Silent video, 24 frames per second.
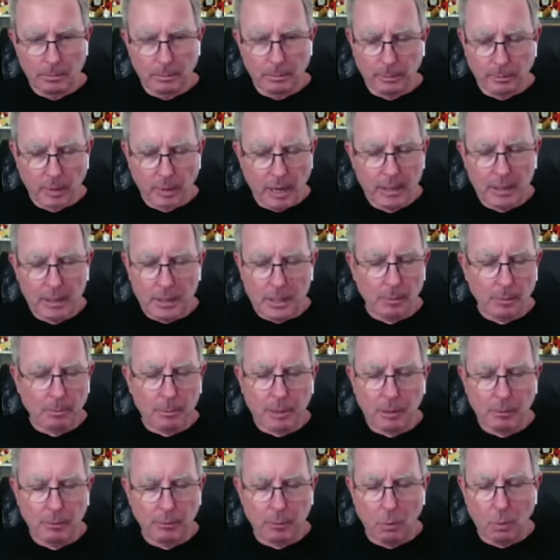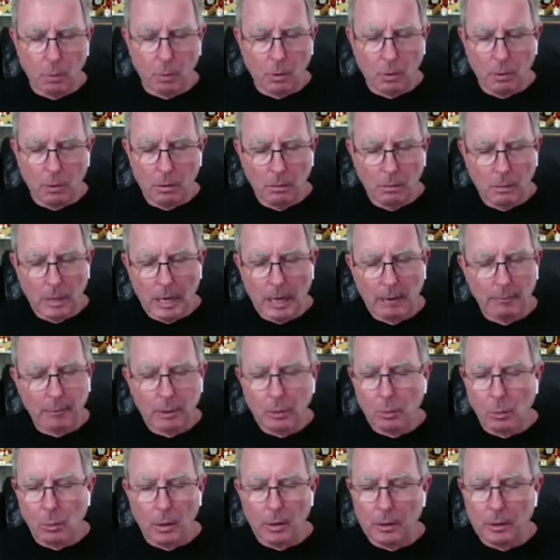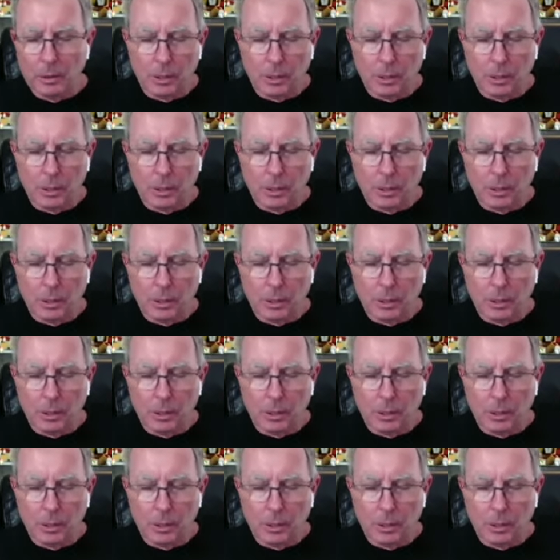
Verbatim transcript: provide something for everyone,